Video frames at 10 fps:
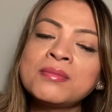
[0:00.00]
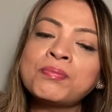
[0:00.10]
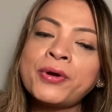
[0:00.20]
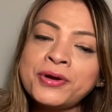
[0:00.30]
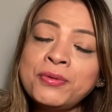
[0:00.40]

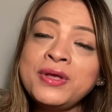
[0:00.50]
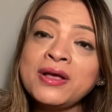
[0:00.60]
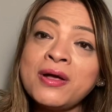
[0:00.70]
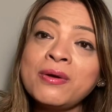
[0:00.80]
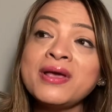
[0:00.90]
Puerto
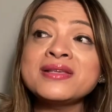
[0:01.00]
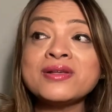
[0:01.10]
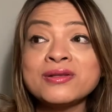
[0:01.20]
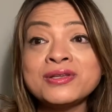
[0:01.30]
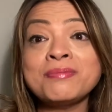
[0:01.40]
Rico is
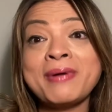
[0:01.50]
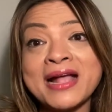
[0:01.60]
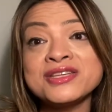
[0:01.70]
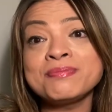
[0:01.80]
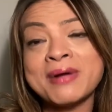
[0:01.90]
also a
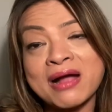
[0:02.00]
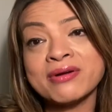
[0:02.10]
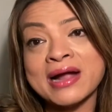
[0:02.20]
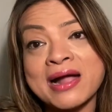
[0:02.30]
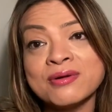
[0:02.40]
pageant
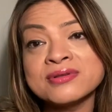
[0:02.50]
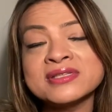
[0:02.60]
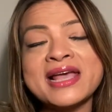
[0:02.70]
powerhouse,